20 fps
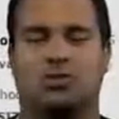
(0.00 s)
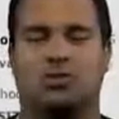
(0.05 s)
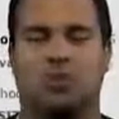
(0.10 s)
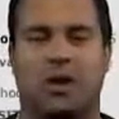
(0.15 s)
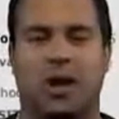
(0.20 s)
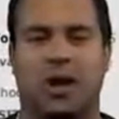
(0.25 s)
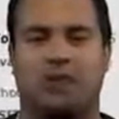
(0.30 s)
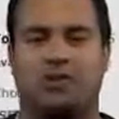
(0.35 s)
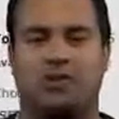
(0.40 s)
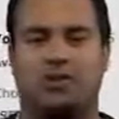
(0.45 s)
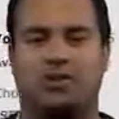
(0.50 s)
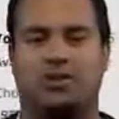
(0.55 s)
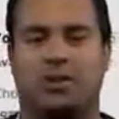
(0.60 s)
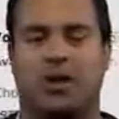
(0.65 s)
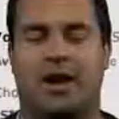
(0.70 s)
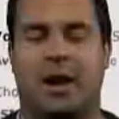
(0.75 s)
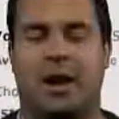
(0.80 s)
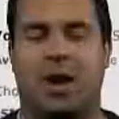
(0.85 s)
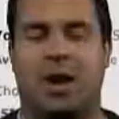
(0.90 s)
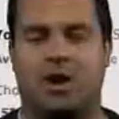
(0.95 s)
also have this
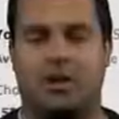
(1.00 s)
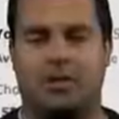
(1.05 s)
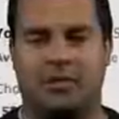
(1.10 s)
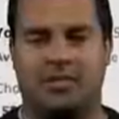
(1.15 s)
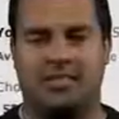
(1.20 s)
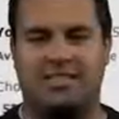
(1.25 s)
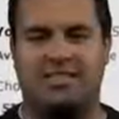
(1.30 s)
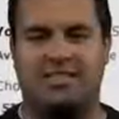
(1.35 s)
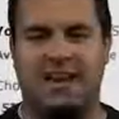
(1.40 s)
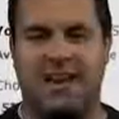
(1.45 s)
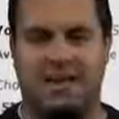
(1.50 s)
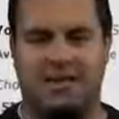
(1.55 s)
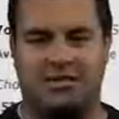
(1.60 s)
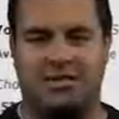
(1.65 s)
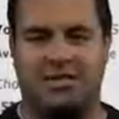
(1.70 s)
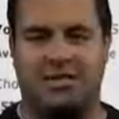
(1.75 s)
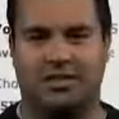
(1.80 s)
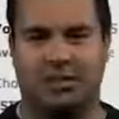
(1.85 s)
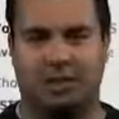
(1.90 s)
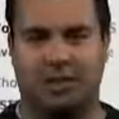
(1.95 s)
great Army-style
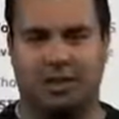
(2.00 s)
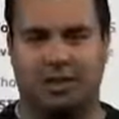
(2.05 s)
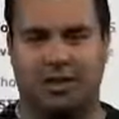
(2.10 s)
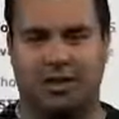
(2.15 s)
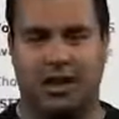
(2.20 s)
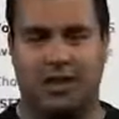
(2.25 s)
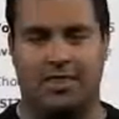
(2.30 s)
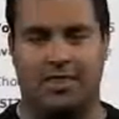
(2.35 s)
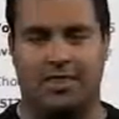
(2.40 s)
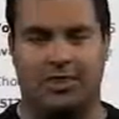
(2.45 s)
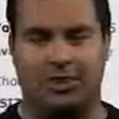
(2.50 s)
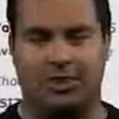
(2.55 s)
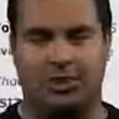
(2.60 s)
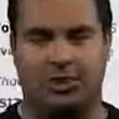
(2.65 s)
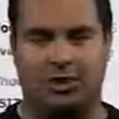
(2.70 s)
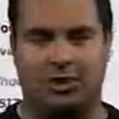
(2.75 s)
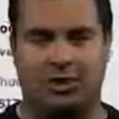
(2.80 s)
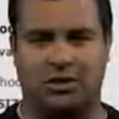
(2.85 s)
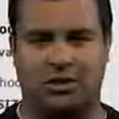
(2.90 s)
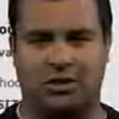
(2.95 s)
t-shirt, and this
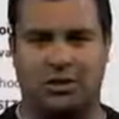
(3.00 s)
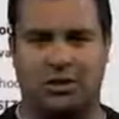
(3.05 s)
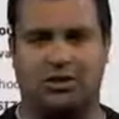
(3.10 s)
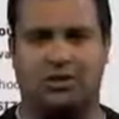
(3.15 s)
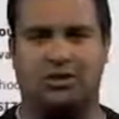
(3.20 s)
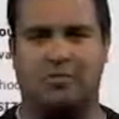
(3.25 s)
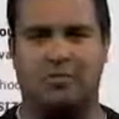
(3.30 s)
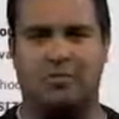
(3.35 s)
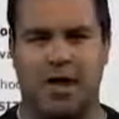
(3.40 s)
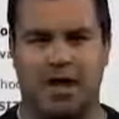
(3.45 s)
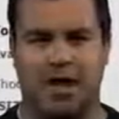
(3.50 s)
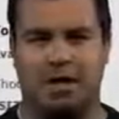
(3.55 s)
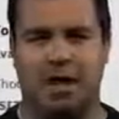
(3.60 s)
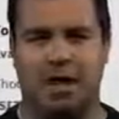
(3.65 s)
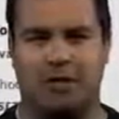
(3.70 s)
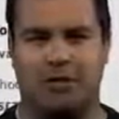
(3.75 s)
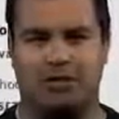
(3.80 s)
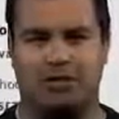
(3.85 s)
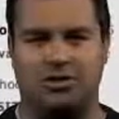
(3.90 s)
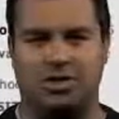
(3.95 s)
shirt, as well as many
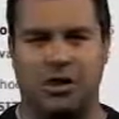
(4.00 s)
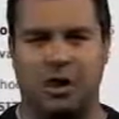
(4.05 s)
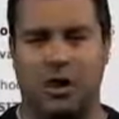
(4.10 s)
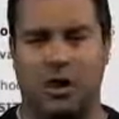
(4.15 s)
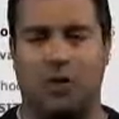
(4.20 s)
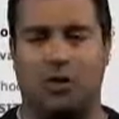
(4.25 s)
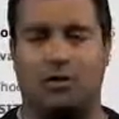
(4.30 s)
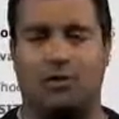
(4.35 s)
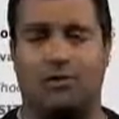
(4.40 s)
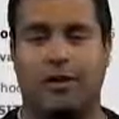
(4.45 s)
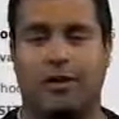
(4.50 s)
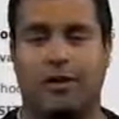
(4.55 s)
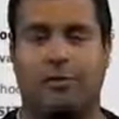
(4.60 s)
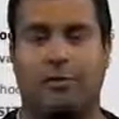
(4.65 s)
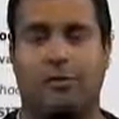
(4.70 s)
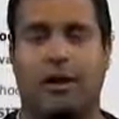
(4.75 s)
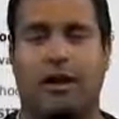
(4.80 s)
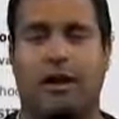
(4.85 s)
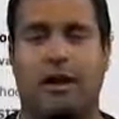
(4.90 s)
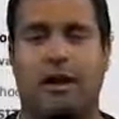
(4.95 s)
others, are
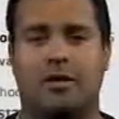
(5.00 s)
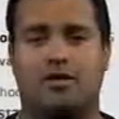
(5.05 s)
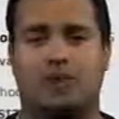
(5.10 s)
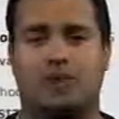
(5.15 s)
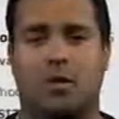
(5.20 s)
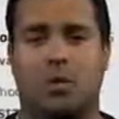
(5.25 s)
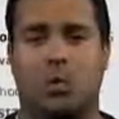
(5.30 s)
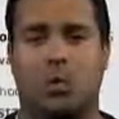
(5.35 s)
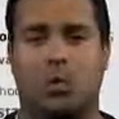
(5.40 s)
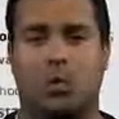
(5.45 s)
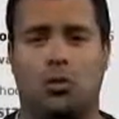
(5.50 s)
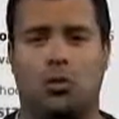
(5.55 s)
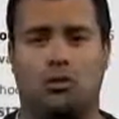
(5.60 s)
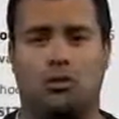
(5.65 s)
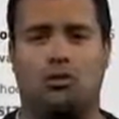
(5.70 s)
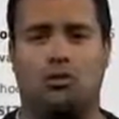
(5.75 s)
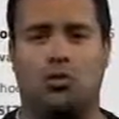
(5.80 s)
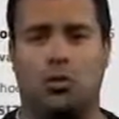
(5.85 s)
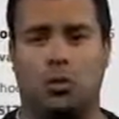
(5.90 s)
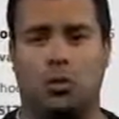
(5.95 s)
available at
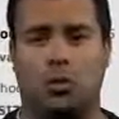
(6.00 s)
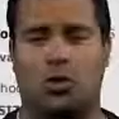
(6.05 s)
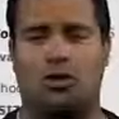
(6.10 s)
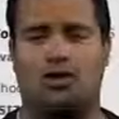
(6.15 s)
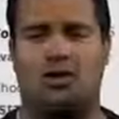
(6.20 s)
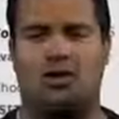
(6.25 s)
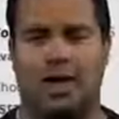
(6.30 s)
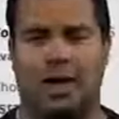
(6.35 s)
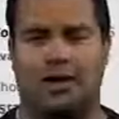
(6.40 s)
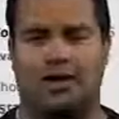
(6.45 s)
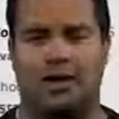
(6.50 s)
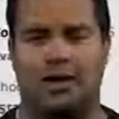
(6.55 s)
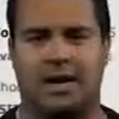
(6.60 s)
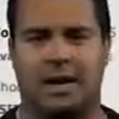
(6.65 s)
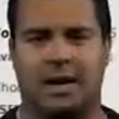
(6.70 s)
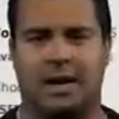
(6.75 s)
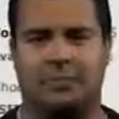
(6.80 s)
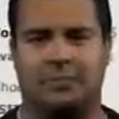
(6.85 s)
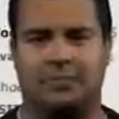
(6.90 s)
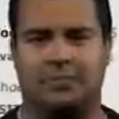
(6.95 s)

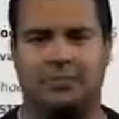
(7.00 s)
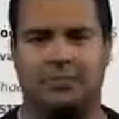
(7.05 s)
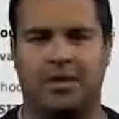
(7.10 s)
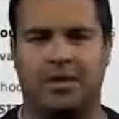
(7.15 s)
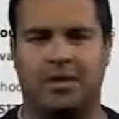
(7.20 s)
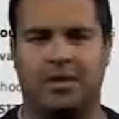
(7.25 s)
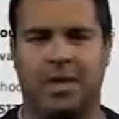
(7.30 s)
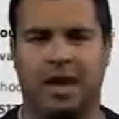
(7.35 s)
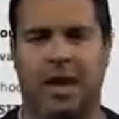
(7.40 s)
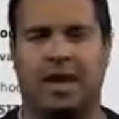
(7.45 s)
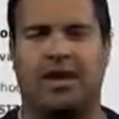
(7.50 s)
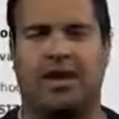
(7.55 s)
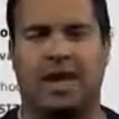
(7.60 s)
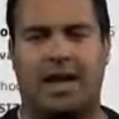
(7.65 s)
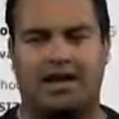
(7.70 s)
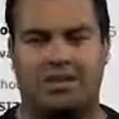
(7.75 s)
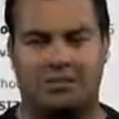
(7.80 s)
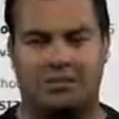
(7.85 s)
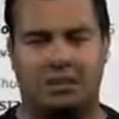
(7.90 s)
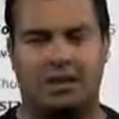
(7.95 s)
InfoWarsStore.com. And
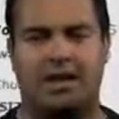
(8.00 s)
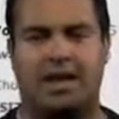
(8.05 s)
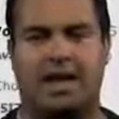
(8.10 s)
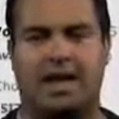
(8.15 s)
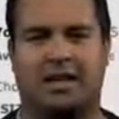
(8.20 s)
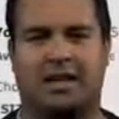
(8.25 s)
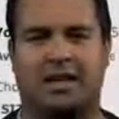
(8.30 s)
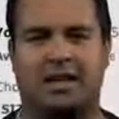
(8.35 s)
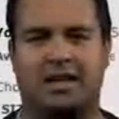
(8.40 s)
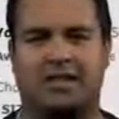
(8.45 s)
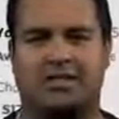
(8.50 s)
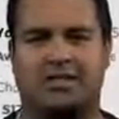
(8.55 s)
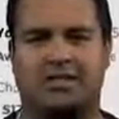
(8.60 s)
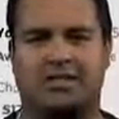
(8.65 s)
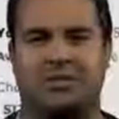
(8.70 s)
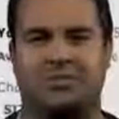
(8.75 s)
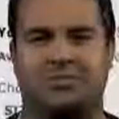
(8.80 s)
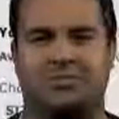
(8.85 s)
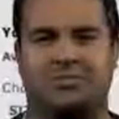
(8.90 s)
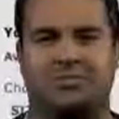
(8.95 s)
last but not
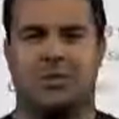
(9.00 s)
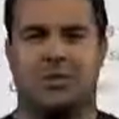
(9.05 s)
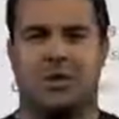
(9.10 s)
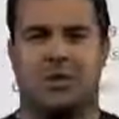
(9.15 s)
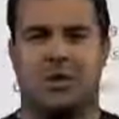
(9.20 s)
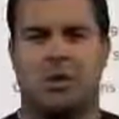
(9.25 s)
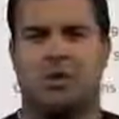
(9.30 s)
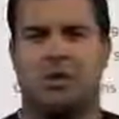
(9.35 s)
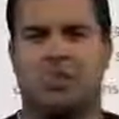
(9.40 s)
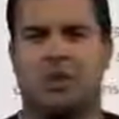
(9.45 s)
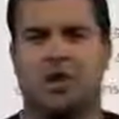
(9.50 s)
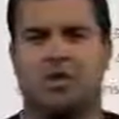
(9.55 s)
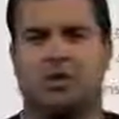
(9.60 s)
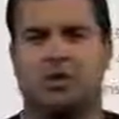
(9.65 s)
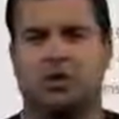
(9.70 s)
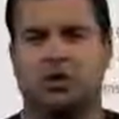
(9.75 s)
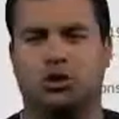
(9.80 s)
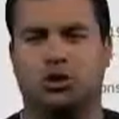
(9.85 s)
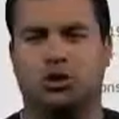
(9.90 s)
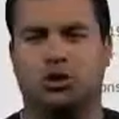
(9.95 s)
least, may the
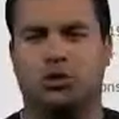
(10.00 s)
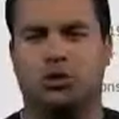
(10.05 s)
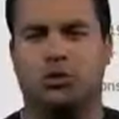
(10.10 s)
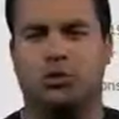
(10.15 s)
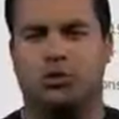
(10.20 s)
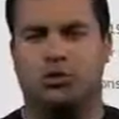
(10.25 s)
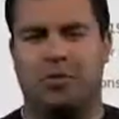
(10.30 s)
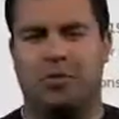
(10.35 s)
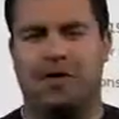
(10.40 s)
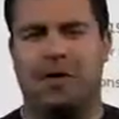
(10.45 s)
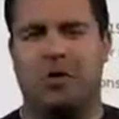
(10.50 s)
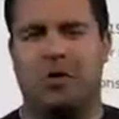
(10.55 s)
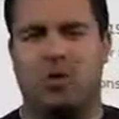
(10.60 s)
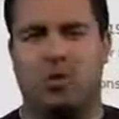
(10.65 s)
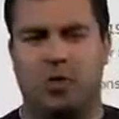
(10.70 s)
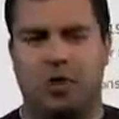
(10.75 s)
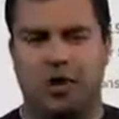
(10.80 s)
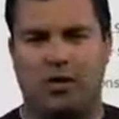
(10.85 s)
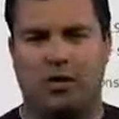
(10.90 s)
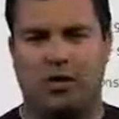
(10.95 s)
truth be
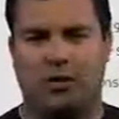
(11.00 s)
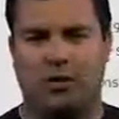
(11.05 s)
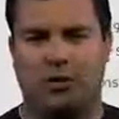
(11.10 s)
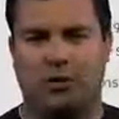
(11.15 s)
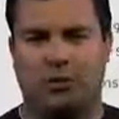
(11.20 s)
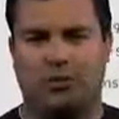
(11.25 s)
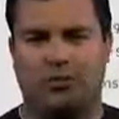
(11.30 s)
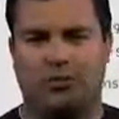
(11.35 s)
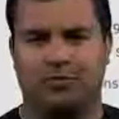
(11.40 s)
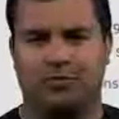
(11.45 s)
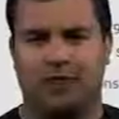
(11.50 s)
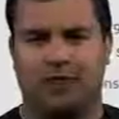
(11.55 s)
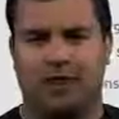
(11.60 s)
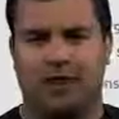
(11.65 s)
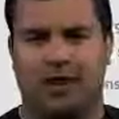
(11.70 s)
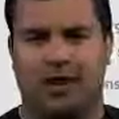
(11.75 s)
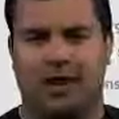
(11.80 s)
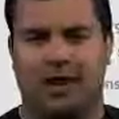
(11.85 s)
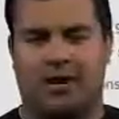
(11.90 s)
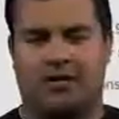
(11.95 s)
with you.
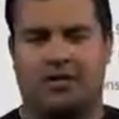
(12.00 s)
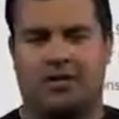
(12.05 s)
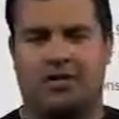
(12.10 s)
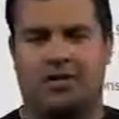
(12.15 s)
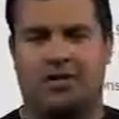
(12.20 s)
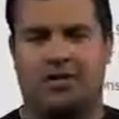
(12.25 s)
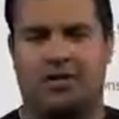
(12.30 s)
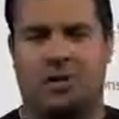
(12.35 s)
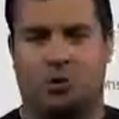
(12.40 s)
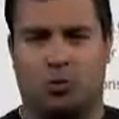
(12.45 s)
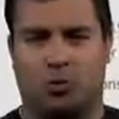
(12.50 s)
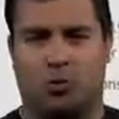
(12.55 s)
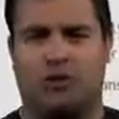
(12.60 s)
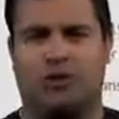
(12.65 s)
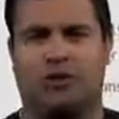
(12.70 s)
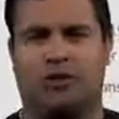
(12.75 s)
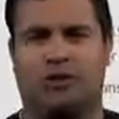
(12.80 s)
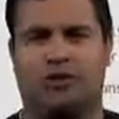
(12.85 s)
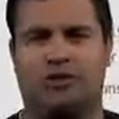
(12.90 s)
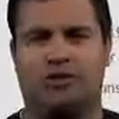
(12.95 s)
Obviously a
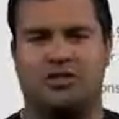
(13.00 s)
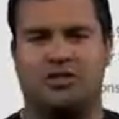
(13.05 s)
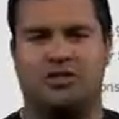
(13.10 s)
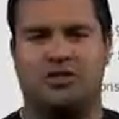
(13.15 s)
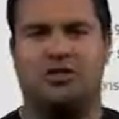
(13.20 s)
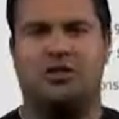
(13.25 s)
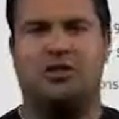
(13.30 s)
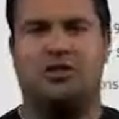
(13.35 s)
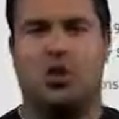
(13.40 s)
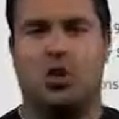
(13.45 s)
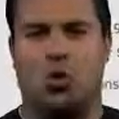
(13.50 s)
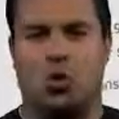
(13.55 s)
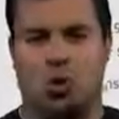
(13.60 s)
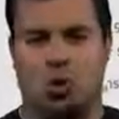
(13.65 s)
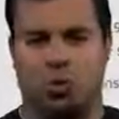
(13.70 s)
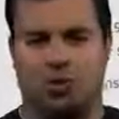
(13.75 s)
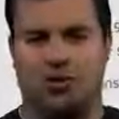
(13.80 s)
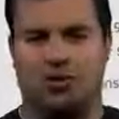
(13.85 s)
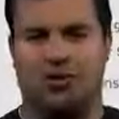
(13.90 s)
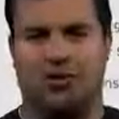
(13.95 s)
reference to the Star
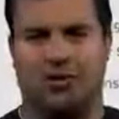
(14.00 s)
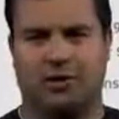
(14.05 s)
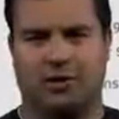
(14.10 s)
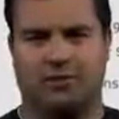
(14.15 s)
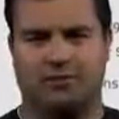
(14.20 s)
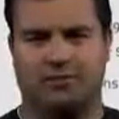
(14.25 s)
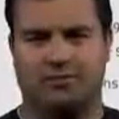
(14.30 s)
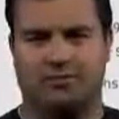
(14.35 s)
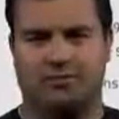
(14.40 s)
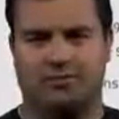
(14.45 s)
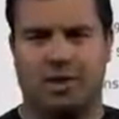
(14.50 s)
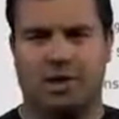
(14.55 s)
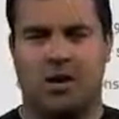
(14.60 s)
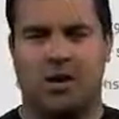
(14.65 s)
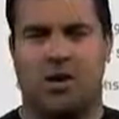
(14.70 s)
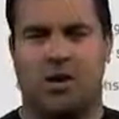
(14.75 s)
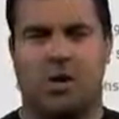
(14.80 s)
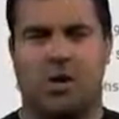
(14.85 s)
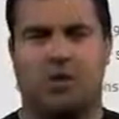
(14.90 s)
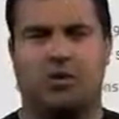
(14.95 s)
Wars film.
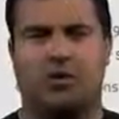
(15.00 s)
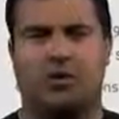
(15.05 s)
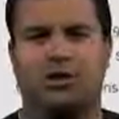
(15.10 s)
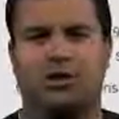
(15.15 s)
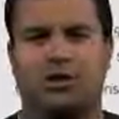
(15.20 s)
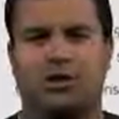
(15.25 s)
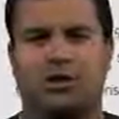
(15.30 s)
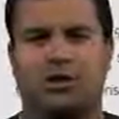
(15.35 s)
All these